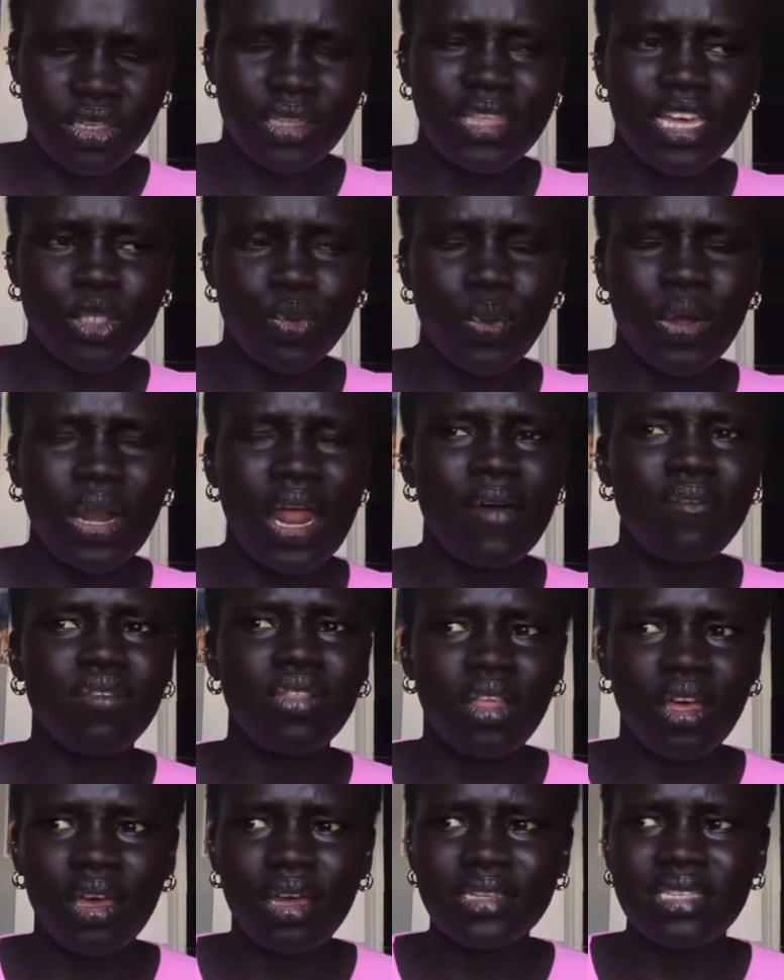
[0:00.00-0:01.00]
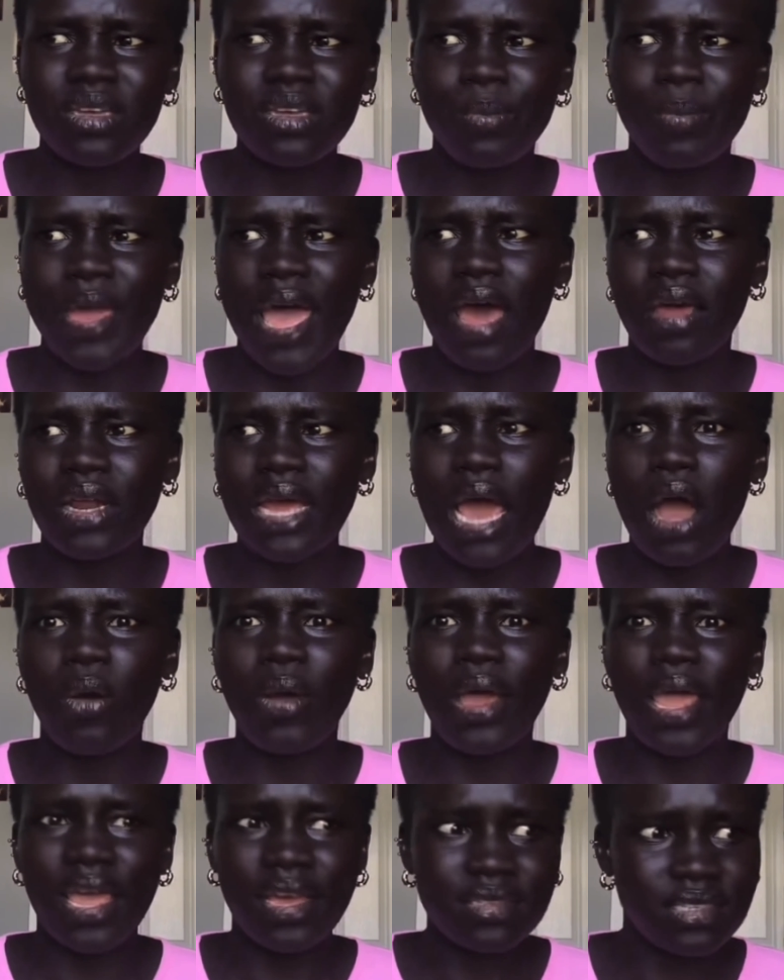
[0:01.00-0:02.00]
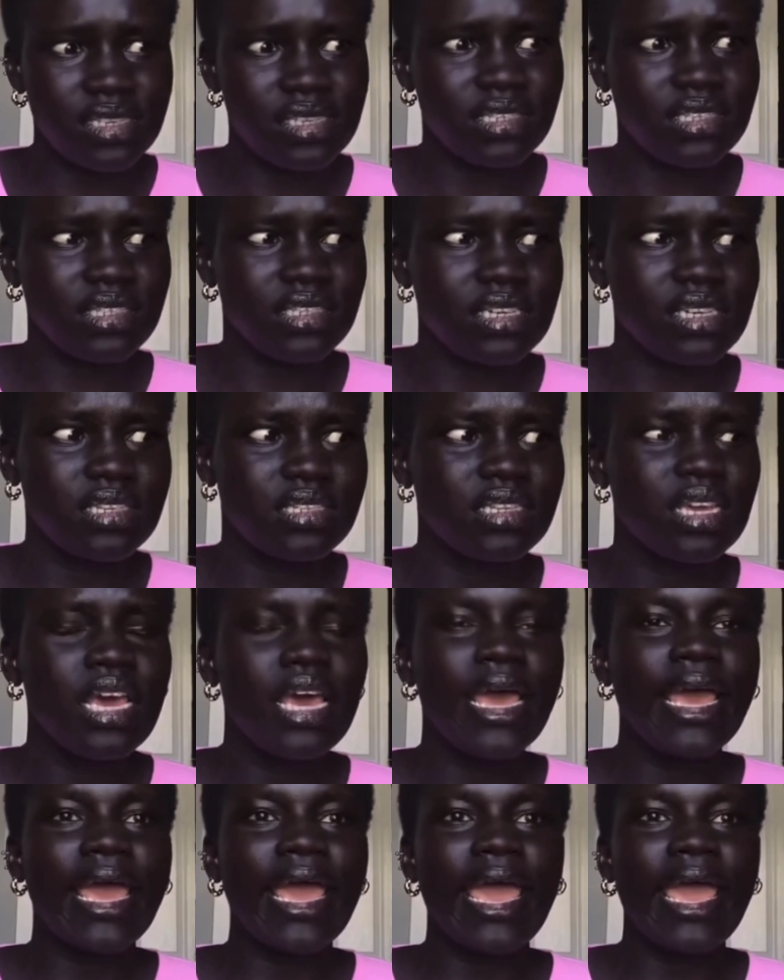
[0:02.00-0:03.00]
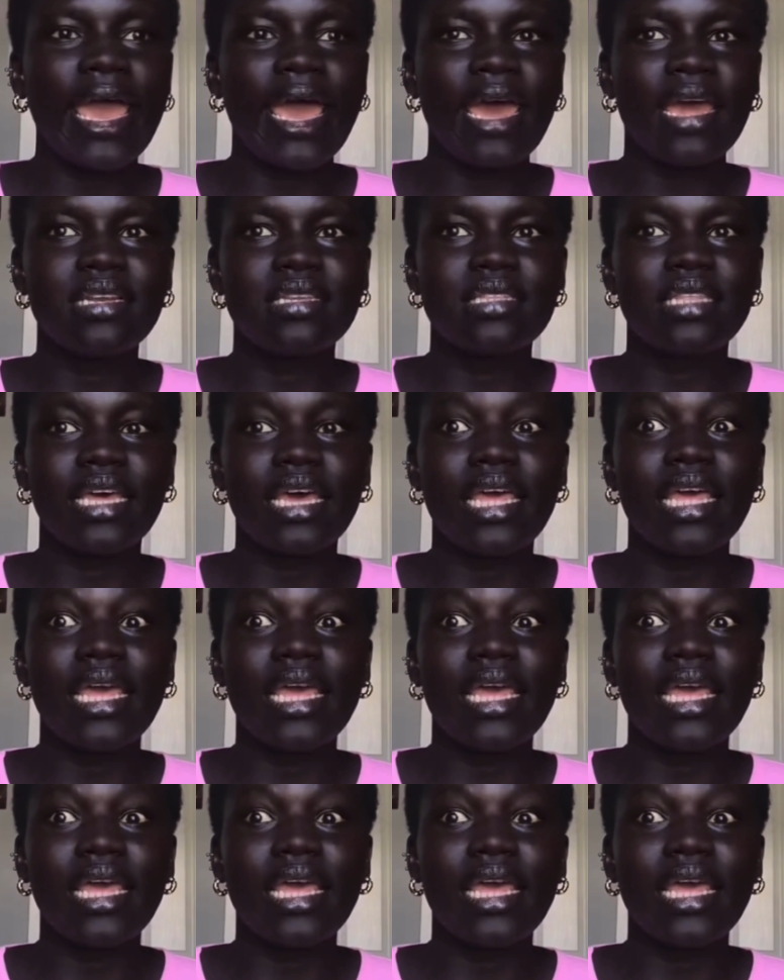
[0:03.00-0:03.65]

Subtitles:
That's what I've learned about our ancestors and the